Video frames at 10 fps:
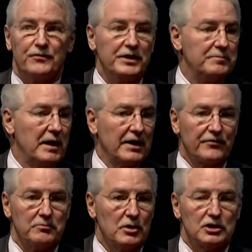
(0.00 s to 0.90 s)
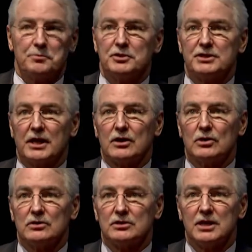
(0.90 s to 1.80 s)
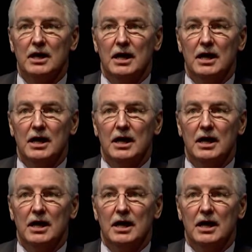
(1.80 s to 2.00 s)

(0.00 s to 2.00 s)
feedback from multiple stakeholders